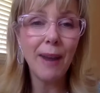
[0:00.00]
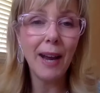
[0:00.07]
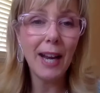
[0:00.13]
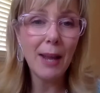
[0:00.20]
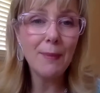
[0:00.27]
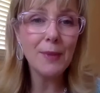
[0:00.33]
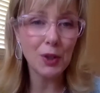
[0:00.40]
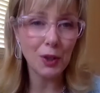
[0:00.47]

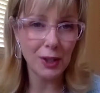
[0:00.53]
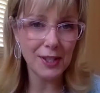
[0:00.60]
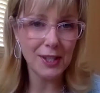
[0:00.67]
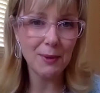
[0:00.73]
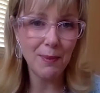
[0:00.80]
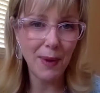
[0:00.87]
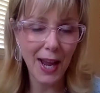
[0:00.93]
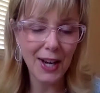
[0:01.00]
name is
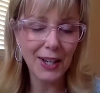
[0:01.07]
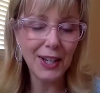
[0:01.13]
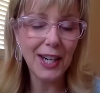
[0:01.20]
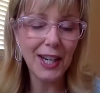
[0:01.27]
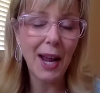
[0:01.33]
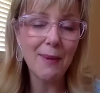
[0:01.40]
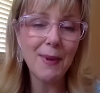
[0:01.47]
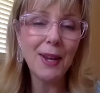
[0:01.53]
Krista Penner
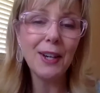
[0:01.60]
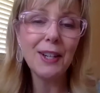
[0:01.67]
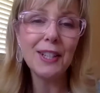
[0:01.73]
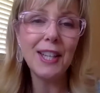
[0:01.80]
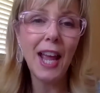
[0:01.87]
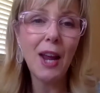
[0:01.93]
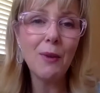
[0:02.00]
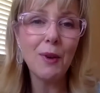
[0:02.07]
and I'm here
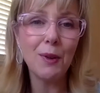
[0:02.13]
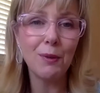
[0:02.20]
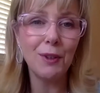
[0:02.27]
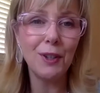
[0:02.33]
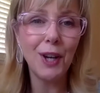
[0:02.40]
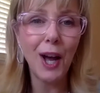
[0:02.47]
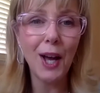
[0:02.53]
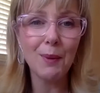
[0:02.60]
today with
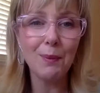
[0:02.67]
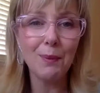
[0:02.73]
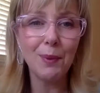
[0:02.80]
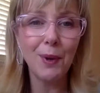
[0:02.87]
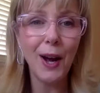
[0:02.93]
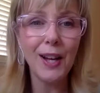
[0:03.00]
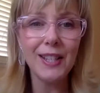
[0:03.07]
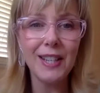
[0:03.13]
Renata
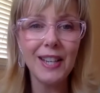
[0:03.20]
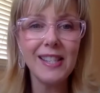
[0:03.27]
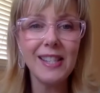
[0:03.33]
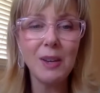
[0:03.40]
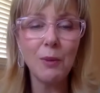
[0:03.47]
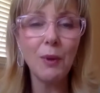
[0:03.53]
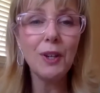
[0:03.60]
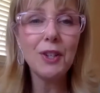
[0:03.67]
Prates,
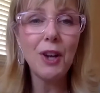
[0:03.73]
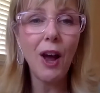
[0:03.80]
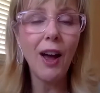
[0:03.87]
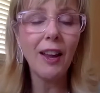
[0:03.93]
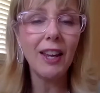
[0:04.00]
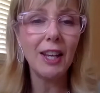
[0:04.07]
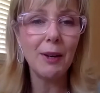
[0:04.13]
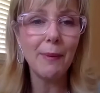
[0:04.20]
and we're
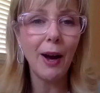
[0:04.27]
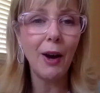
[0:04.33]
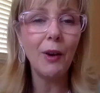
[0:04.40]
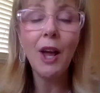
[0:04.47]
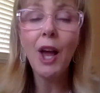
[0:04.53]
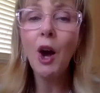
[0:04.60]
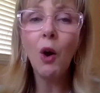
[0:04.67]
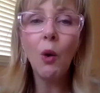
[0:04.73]
talking about
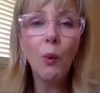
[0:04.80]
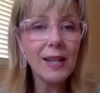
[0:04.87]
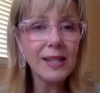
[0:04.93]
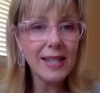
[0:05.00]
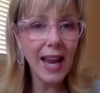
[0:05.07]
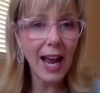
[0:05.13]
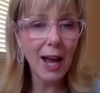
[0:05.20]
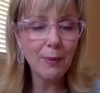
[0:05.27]
what's
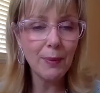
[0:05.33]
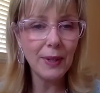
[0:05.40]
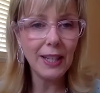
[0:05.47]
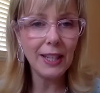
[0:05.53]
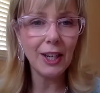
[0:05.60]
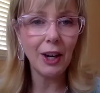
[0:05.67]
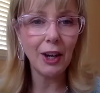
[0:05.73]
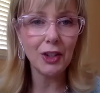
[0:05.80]
happening
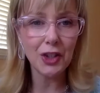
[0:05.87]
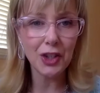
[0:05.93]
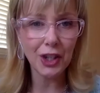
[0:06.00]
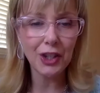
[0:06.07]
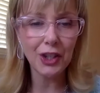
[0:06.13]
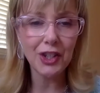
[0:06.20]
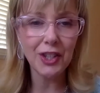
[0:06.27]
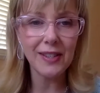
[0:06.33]
in our
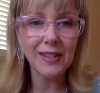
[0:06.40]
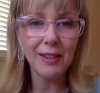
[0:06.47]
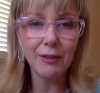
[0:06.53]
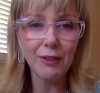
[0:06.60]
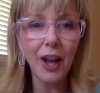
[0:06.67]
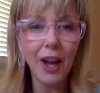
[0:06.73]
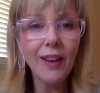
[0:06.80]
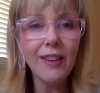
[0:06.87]
churches. And
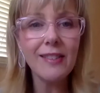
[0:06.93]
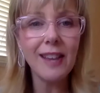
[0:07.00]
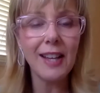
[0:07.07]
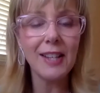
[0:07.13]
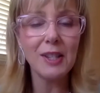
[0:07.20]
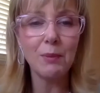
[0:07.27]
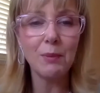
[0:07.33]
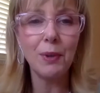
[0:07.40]
Renata's got
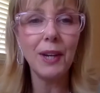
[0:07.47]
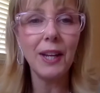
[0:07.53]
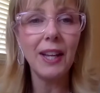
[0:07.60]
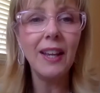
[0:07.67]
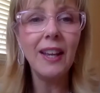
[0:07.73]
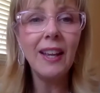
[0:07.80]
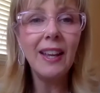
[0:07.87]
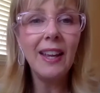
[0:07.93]
some
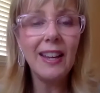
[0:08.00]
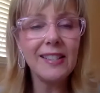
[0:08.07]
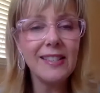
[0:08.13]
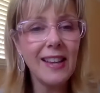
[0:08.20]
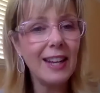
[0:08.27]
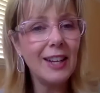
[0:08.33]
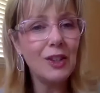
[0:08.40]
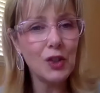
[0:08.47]
pretty
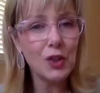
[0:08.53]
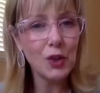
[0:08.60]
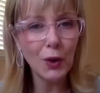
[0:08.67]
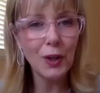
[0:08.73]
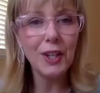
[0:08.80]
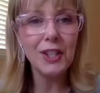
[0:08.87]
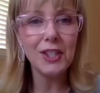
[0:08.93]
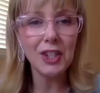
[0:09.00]
exciting
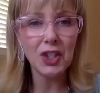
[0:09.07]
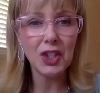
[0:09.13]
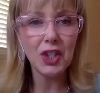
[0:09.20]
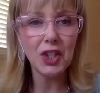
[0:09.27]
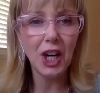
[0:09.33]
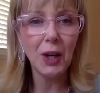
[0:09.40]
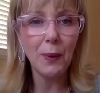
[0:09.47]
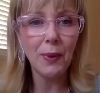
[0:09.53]
stories to
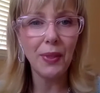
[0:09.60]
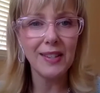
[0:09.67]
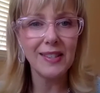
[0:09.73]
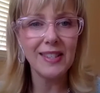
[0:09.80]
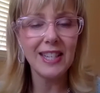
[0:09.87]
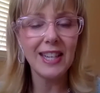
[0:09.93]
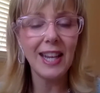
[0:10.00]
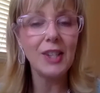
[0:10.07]
share with us
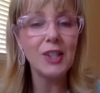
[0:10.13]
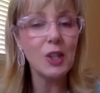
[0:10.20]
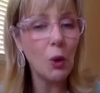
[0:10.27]
today. So